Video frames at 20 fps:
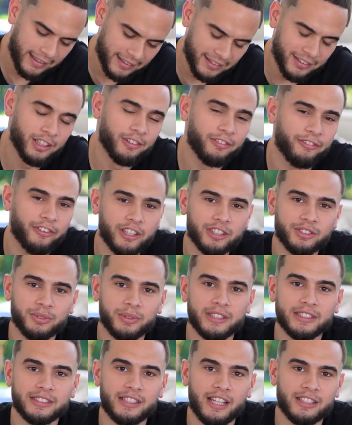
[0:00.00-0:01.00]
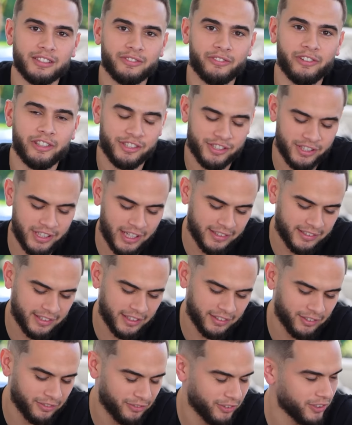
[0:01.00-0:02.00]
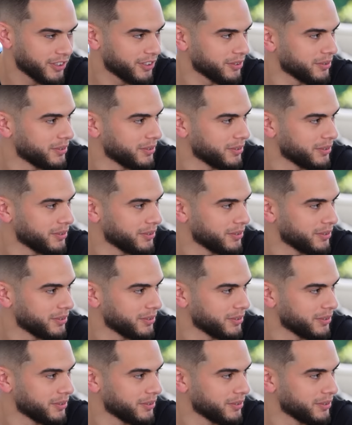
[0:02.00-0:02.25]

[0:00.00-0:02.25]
I think the first one is less fishy. I take the first